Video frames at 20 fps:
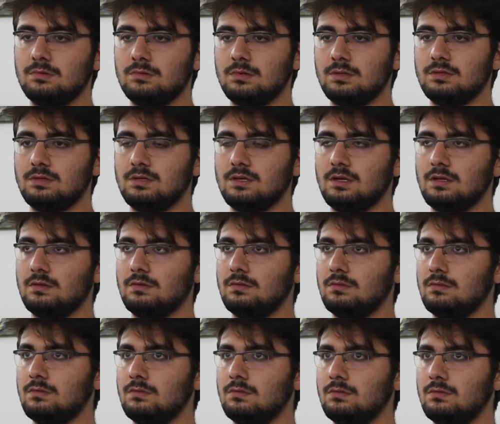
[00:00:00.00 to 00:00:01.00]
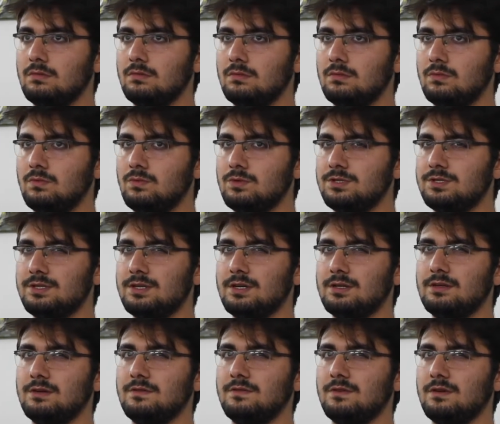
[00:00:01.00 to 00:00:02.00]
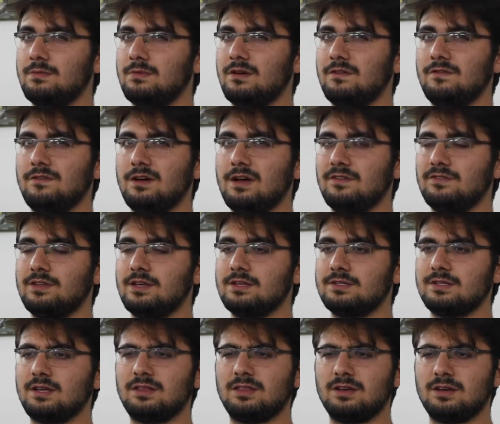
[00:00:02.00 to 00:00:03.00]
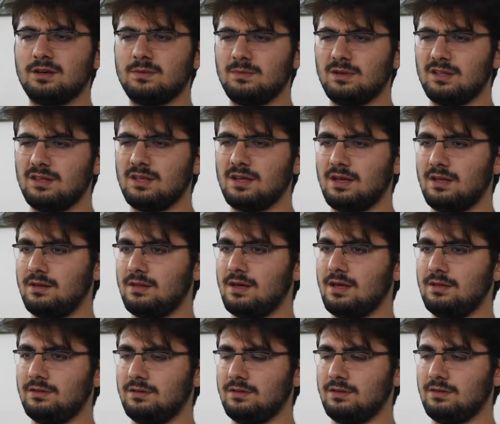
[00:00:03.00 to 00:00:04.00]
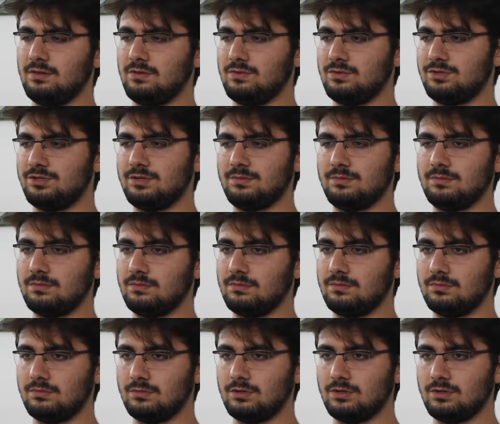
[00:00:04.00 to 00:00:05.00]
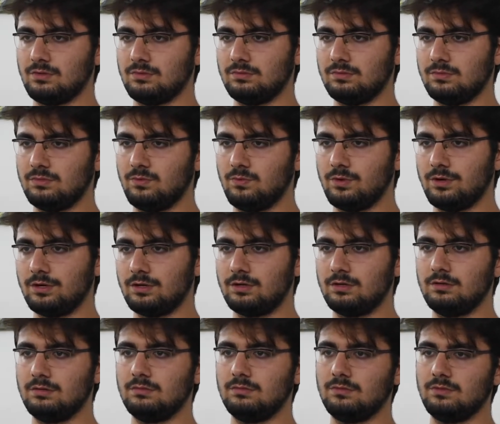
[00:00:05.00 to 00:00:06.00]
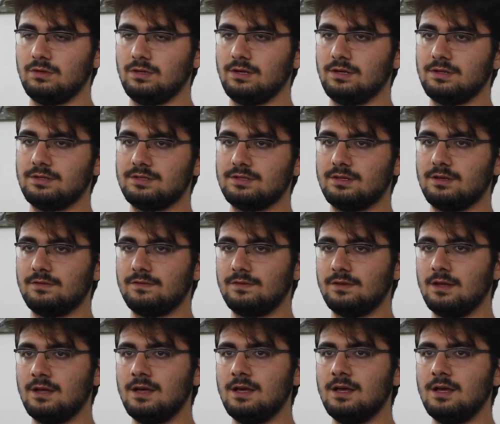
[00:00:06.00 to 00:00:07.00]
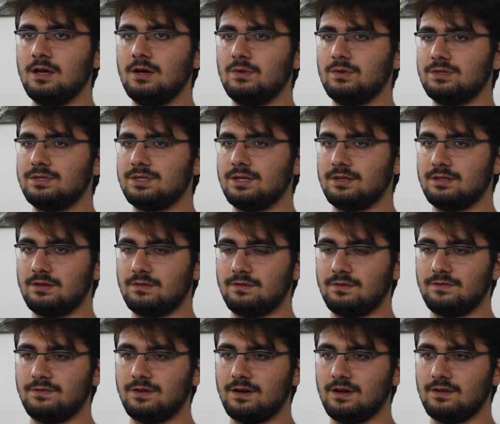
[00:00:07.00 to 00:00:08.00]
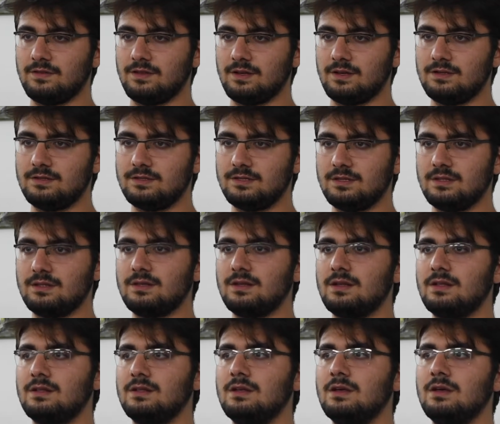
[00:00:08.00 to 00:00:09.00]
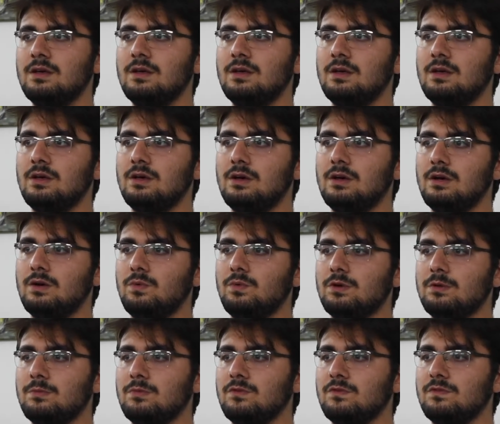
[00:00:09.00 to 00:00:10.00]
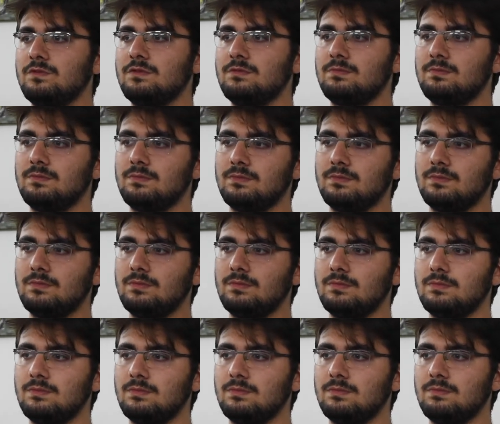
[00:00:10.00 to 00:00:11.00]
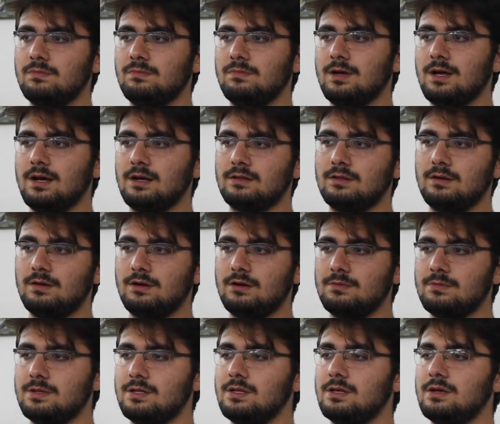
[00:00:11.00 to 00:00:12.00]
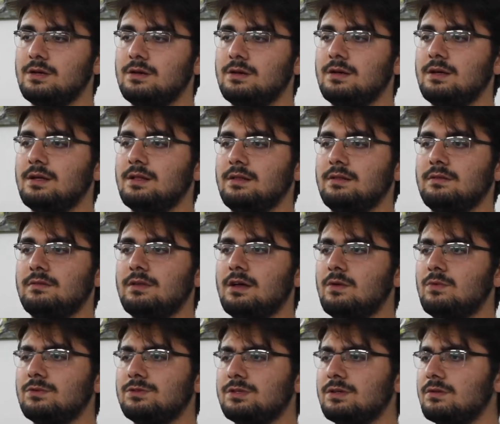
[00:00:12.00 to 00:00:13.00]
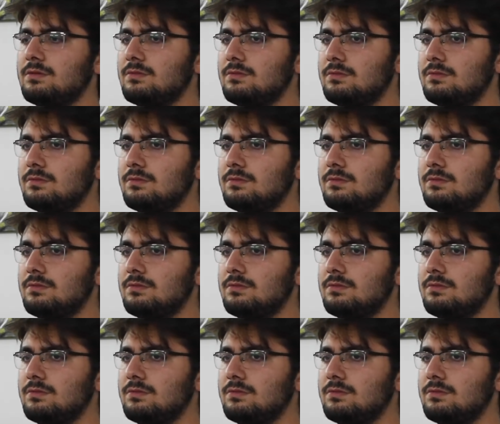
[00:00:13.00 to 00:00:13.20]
And then we stayed there for about 5 days. I think my dad had to do some, work related stuff. We stayed there for 5 days, and then we moved back to Armenia, and that was it.